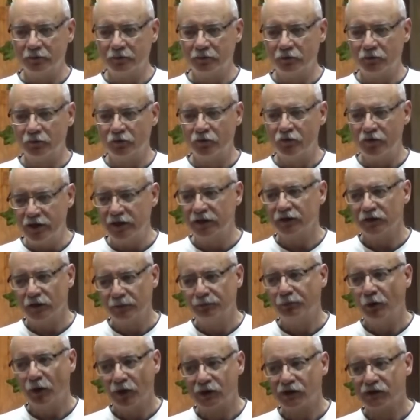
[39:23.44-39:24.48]
reading the
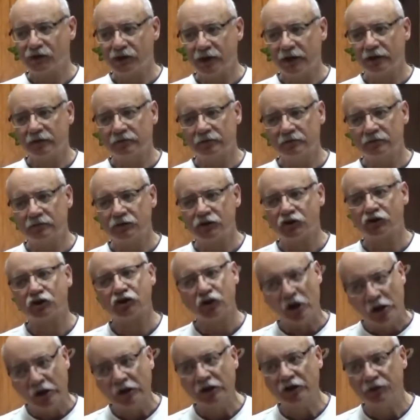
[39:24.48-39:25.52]
books that
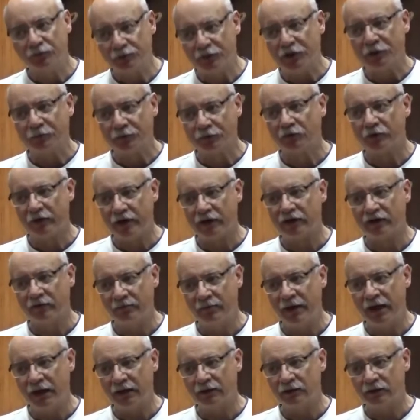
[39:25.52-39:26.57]
solid people
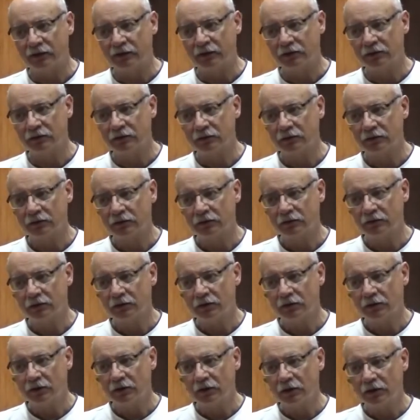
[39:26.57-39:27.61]
recommend.
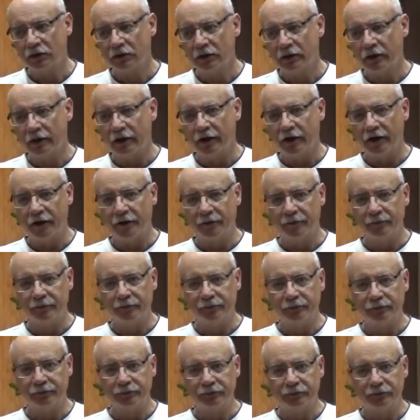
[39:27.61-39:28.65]

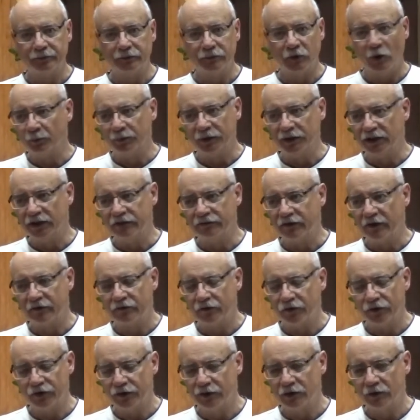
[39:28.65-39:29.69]
Don't believe
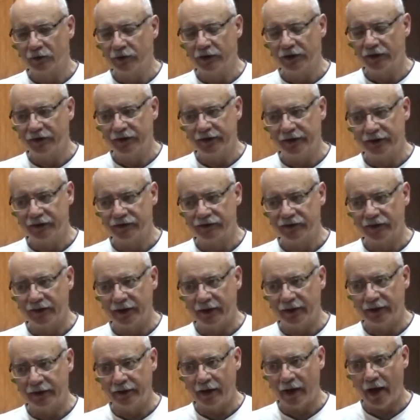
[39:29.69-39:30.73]
everything you read on the internet.